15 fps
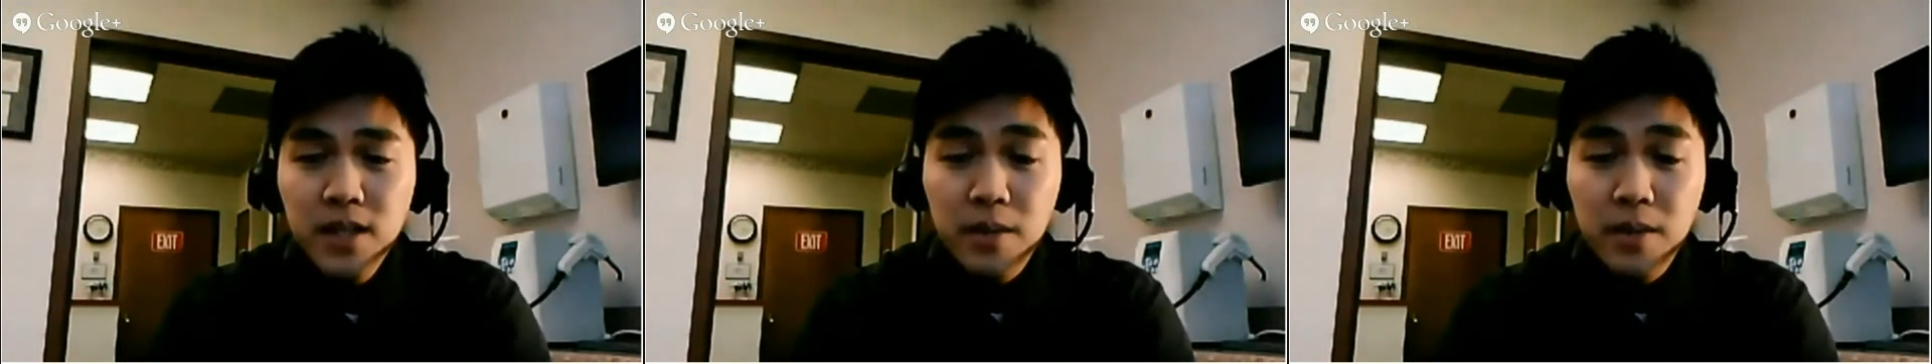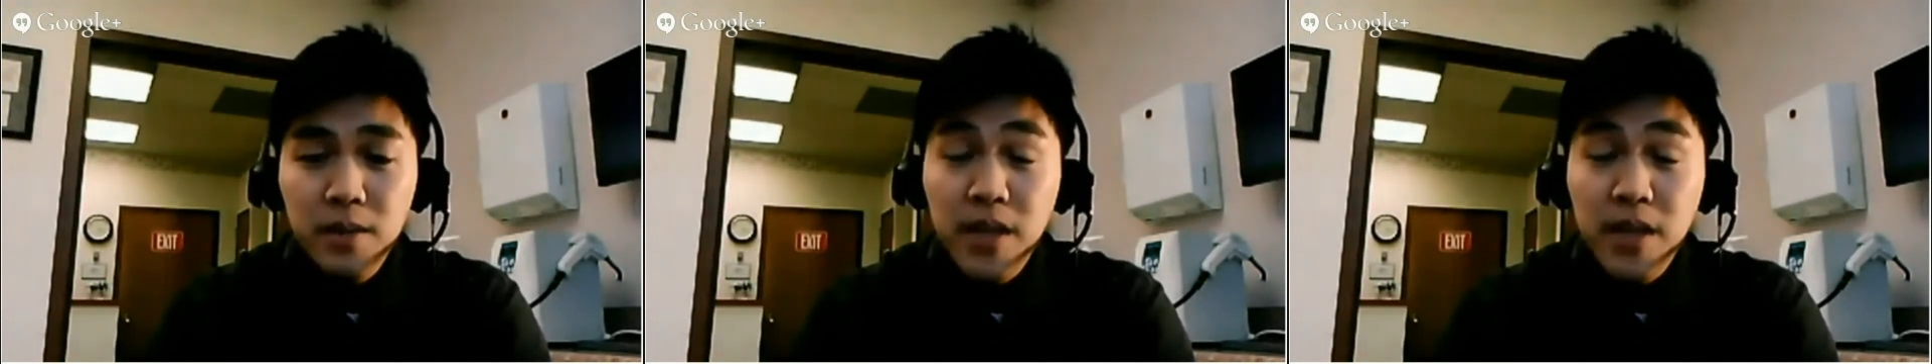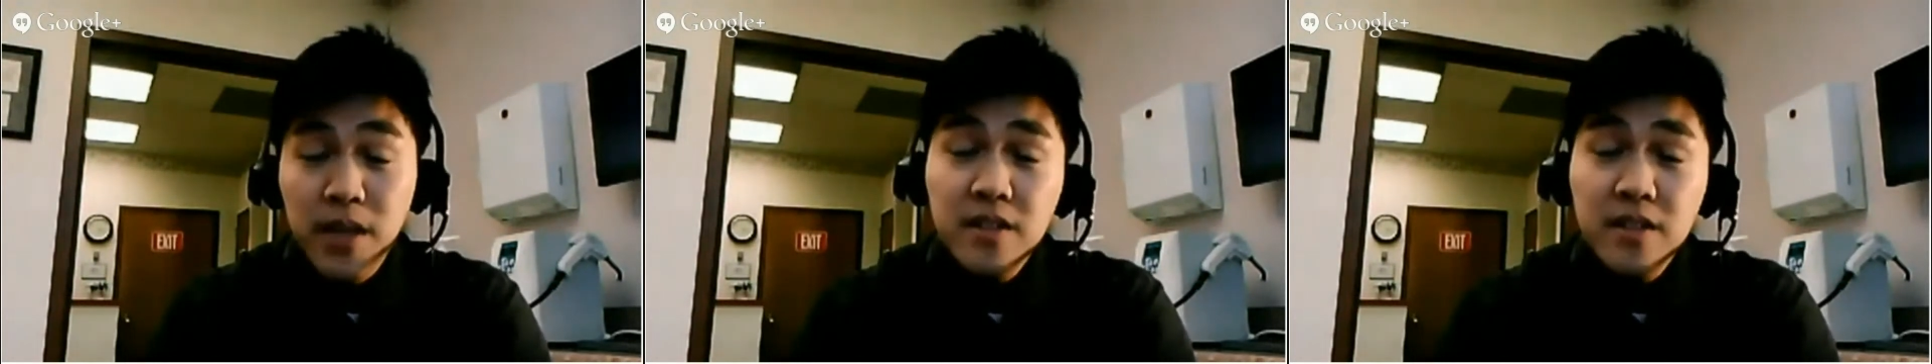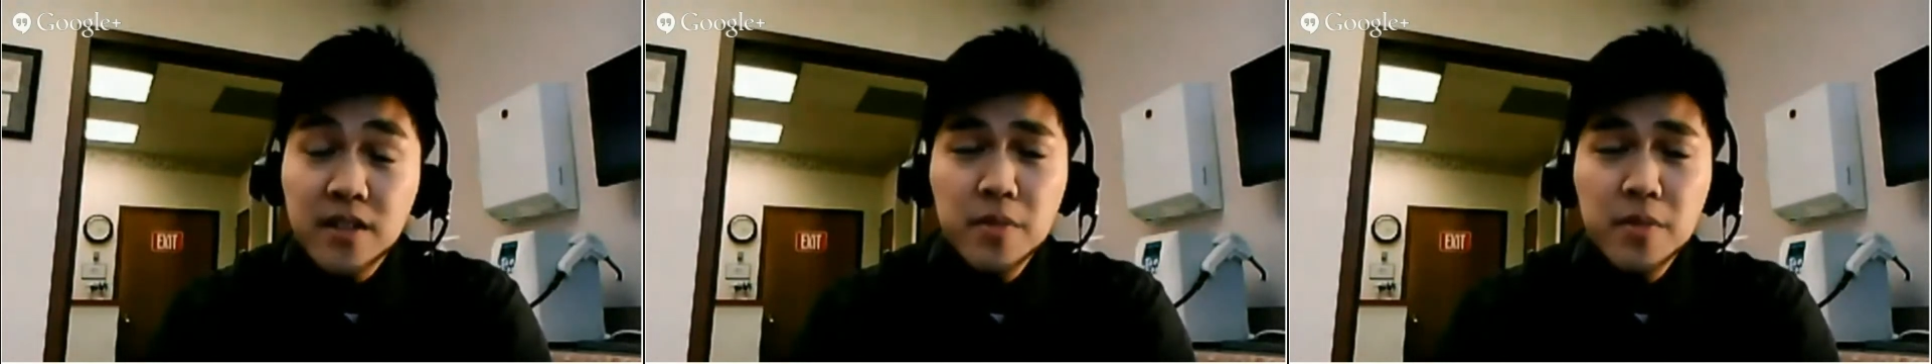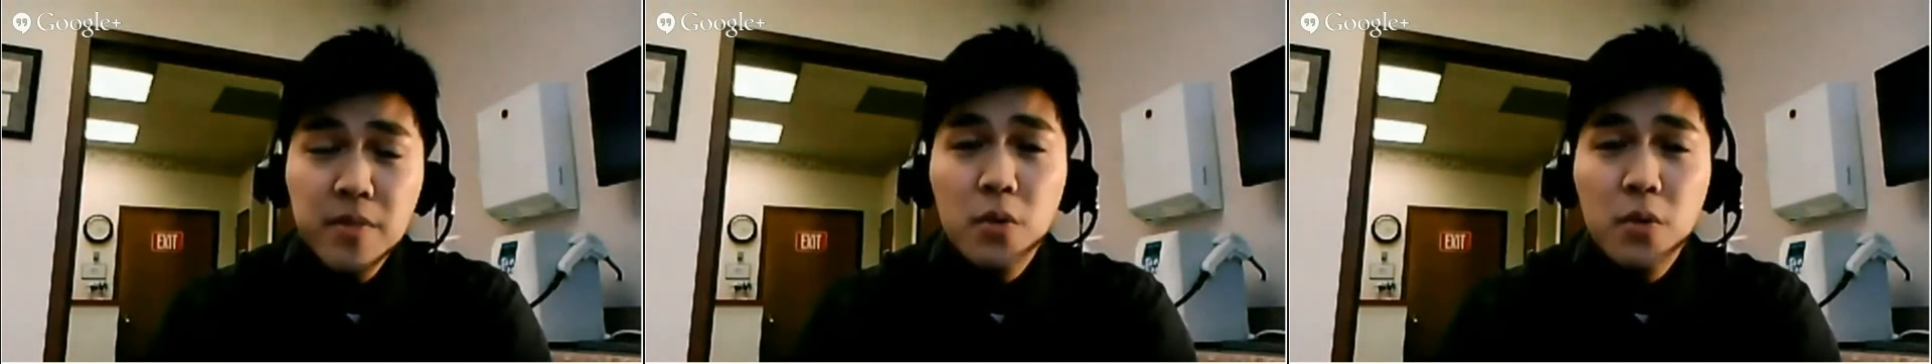At the
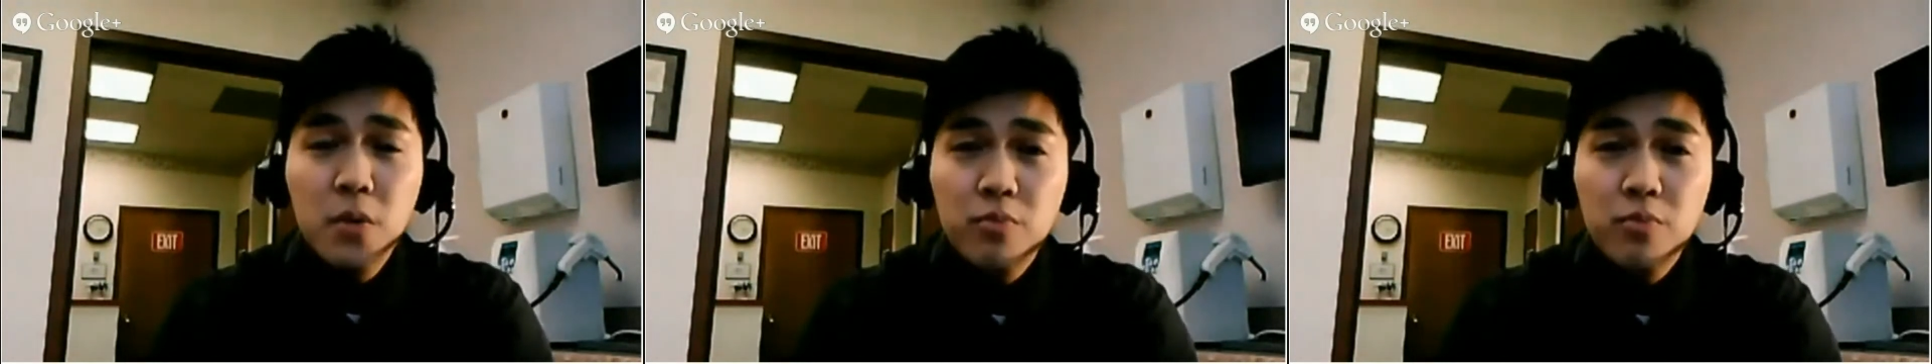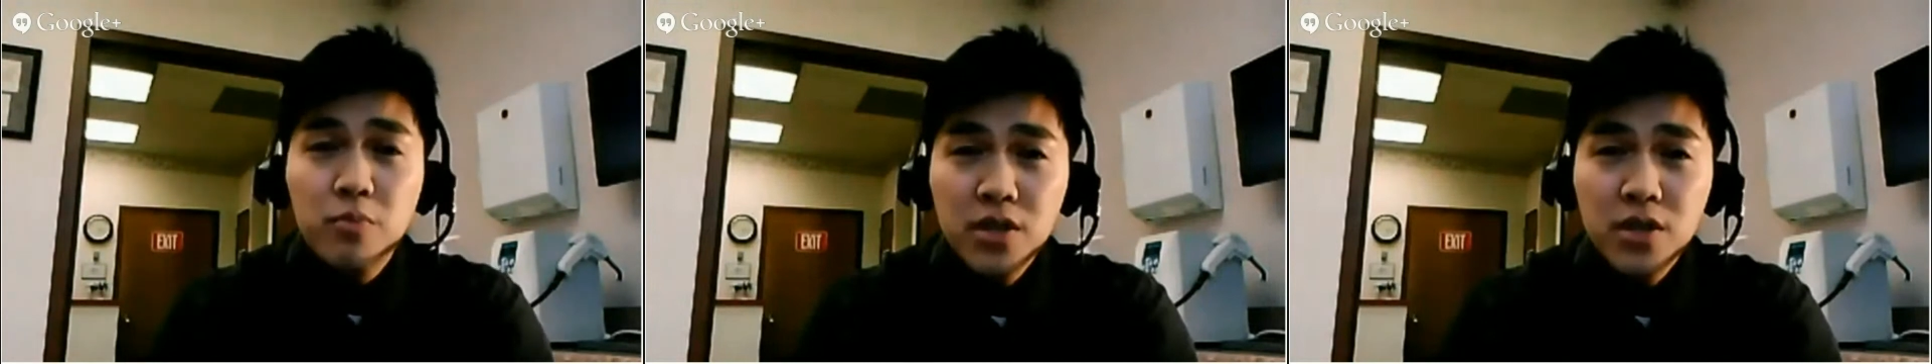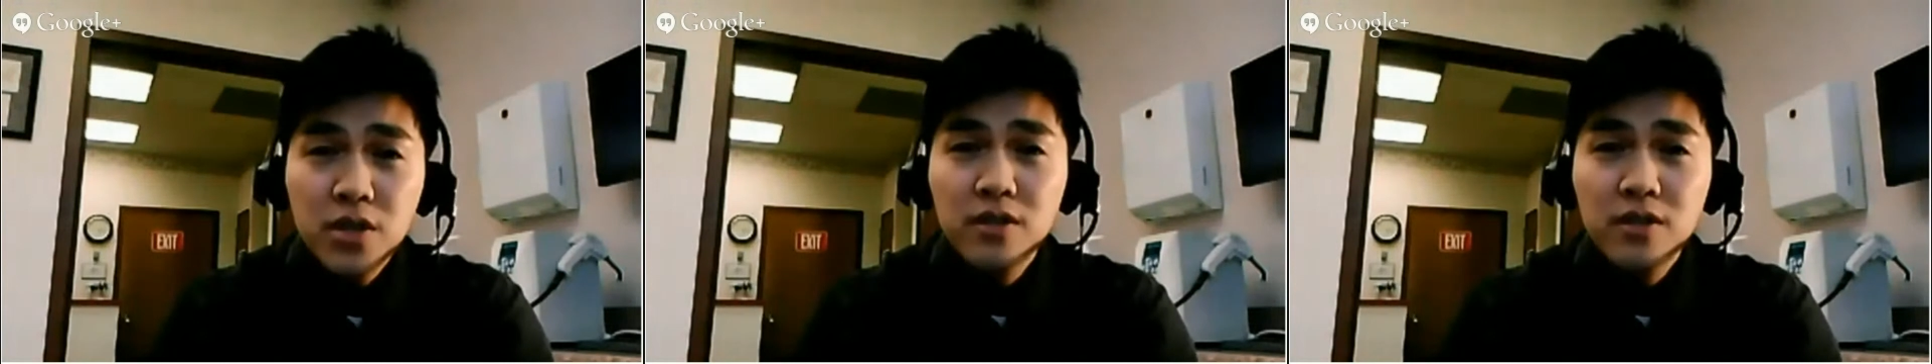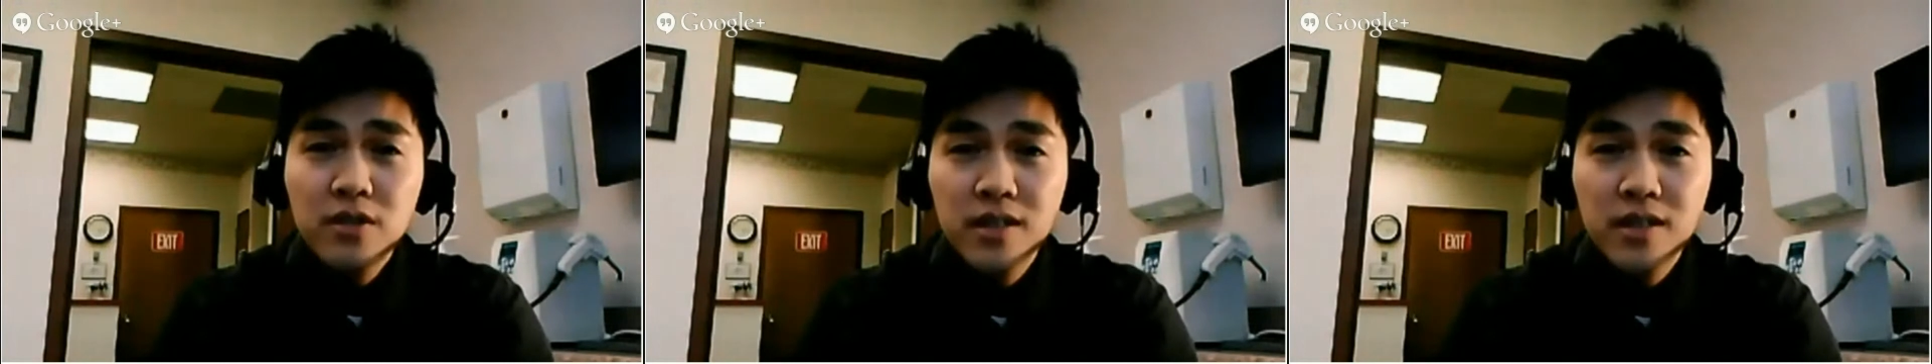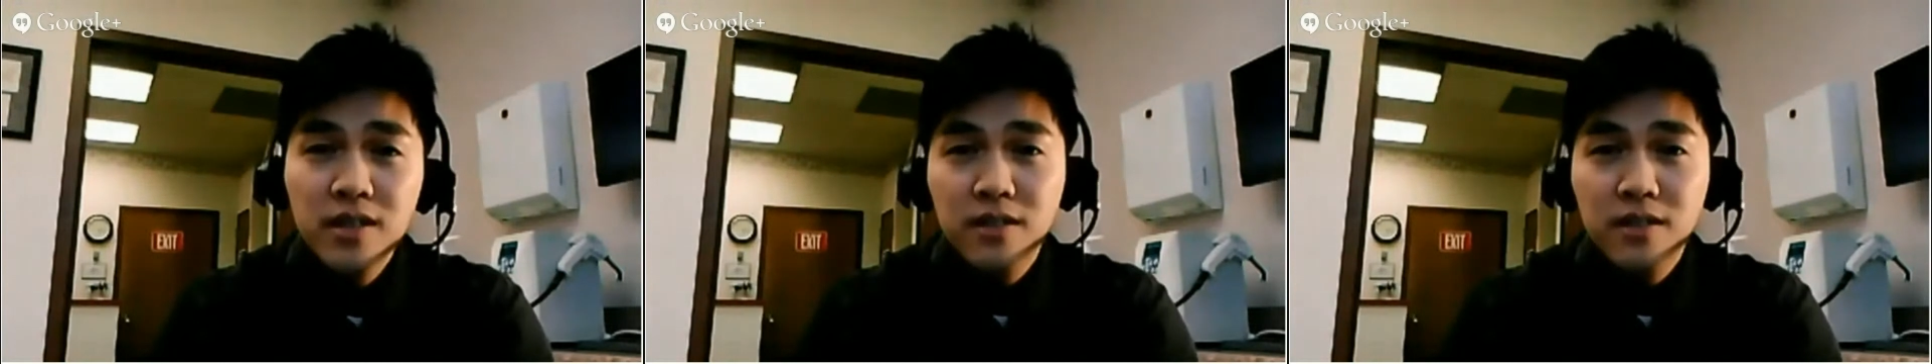same time, when you're brushing your
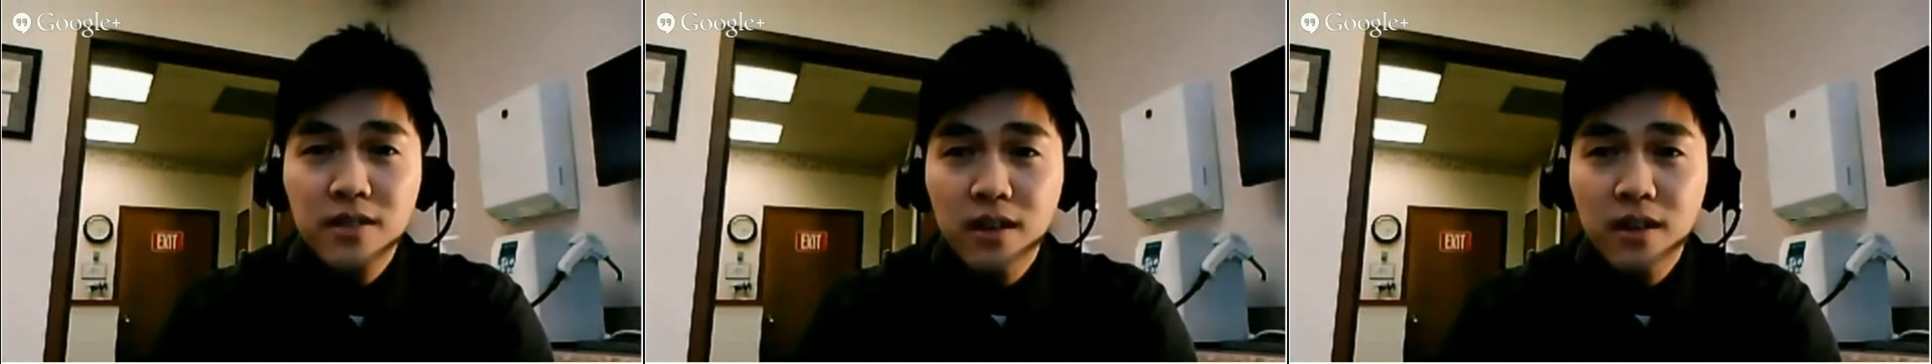teeth,